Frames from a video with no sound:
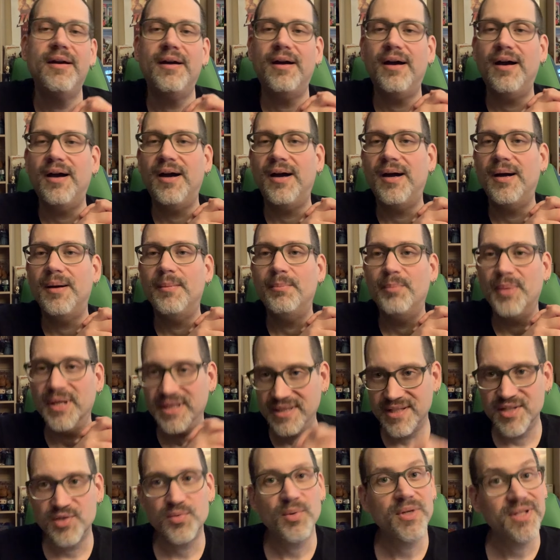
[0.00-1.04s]
but
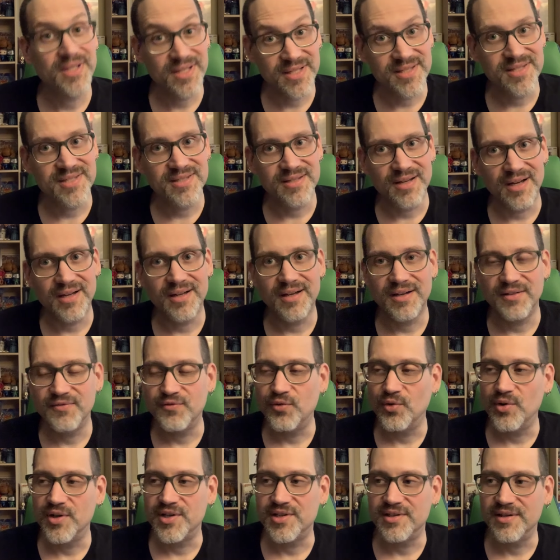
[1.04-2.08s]
this one did suck,
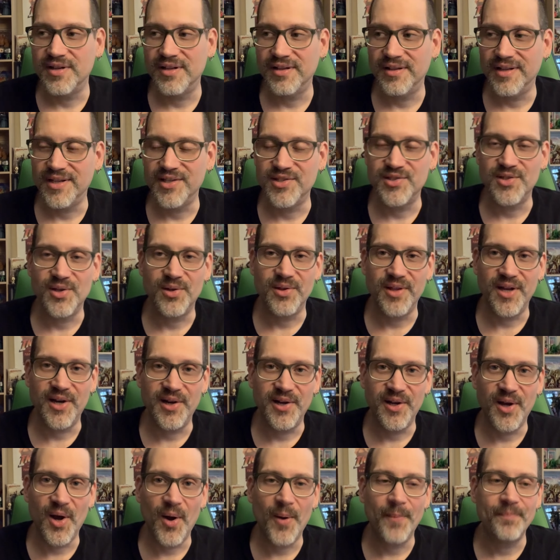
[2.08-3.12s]
unfortunately. So there
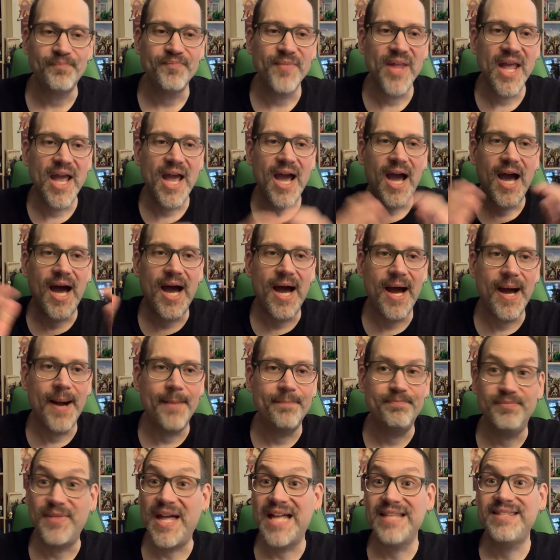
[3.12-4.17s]
you go.
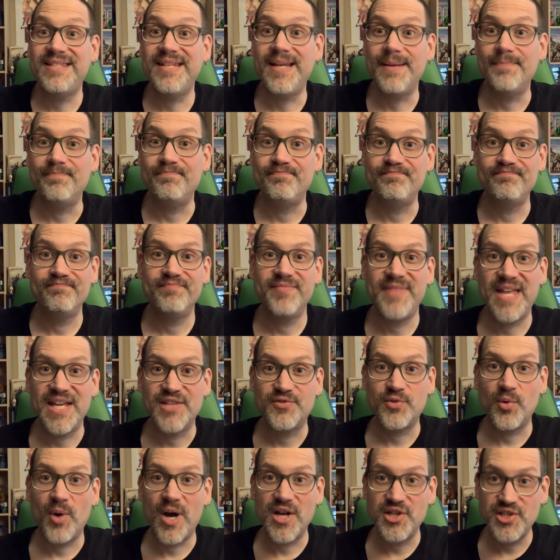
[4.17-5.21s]
That's it. Thanks
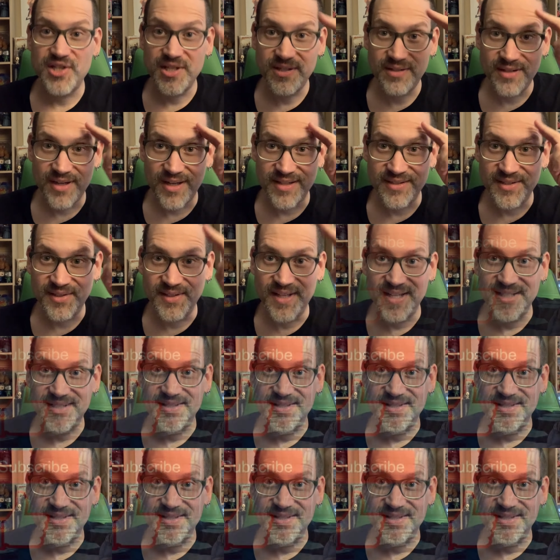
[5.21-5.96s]
for watching. Until next